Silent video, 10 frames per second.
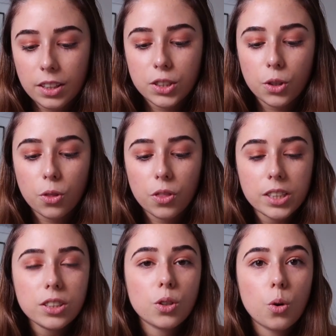So
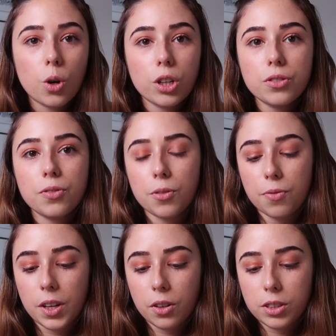this course
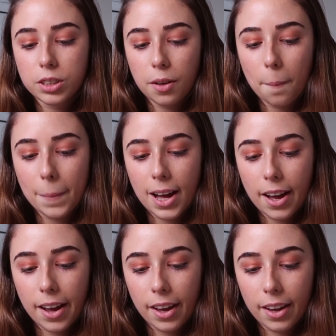fulfilled
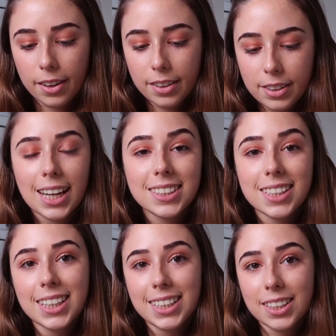my text
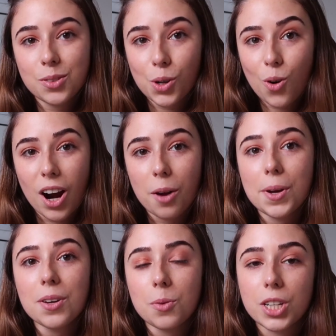and ideas
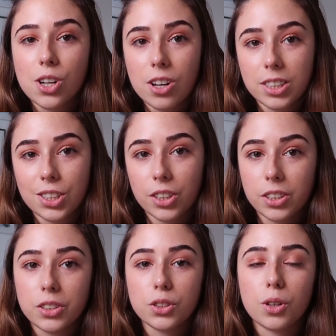requirement, which I'll insert
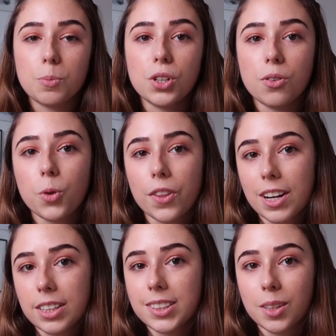a description of what
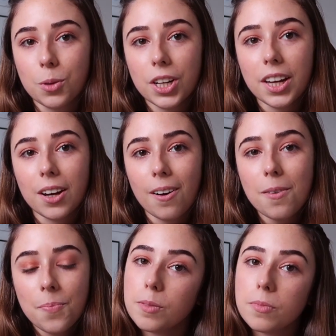that is somewhere here.
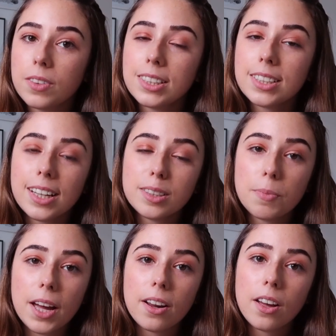This class
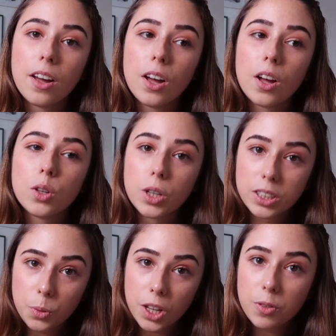met twice
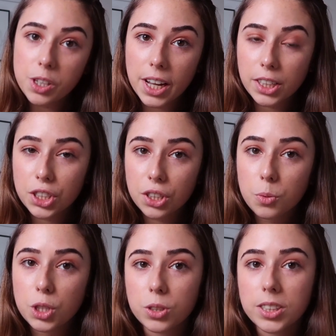a week for lecture,
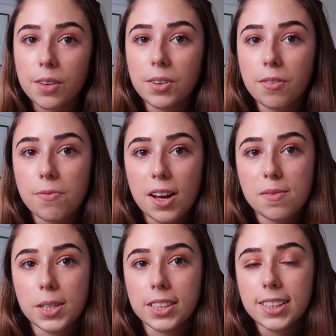which was
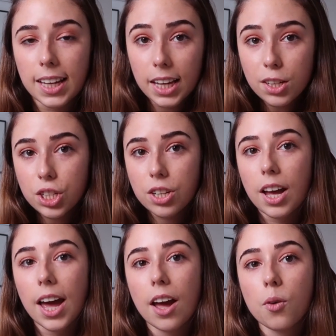75 minutes each,
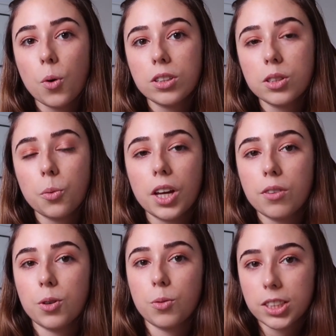and once a week
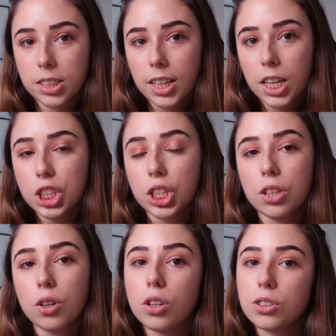for
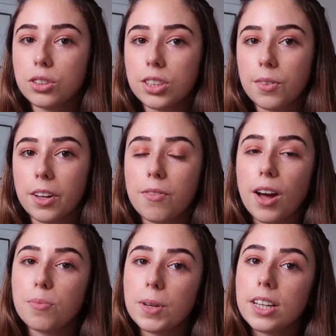recitation, also
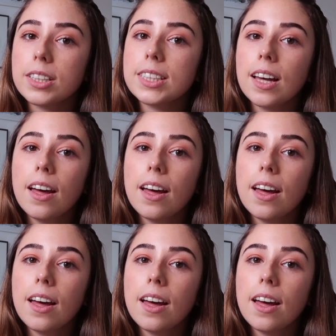75 minutes.